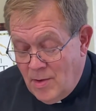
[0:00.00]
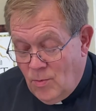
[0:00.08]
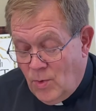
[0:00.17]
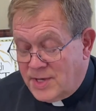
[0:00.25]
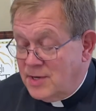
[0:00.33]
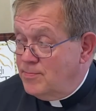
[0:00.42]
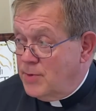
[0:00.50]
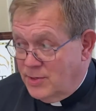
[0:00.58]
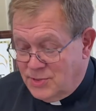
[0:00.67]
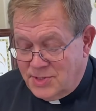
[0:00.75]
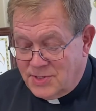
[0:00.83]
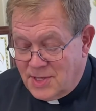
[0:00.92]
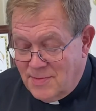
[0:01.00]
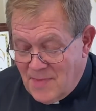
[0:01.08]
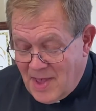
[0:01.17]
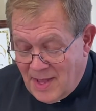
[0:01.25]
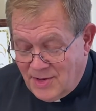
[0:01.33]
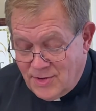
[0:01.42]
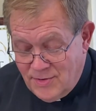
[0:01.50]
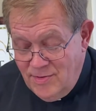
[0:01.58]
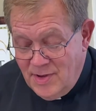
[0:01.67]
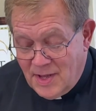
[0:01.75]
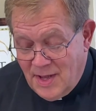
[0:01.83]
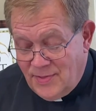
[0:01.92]
What did Moses command
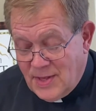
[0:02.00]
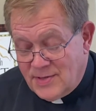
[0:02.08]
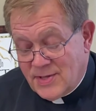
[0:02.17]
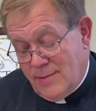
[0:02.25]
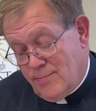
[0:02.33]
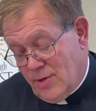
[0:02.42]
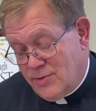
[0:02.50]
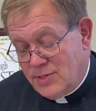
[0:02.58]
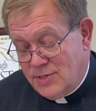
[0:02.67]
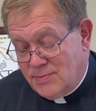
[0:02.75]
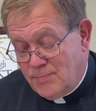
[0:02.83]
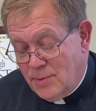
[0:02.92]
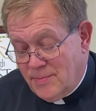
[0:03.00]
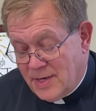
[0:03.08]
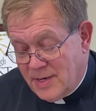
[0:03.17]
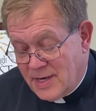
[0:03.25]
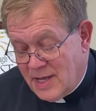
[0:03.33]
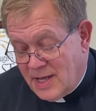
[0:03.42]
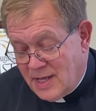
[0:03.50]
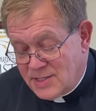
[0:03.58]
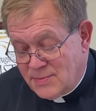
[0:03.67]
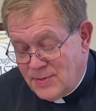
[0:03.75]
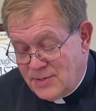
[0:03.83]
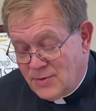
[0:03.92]
you? And they say, Moses permitted a
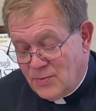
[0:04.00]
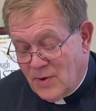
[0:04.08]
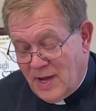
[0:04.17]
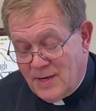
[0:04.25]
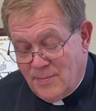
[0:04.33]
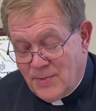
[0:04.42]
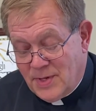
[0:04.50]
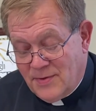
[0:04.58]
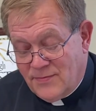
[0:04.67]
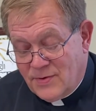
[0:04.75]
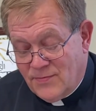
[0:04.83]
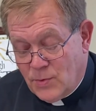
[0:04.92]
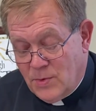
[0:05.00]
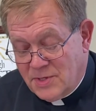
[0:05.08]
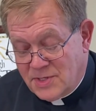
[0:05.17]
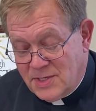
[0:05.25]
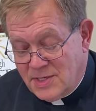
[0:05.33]
husband to write a bill of divorce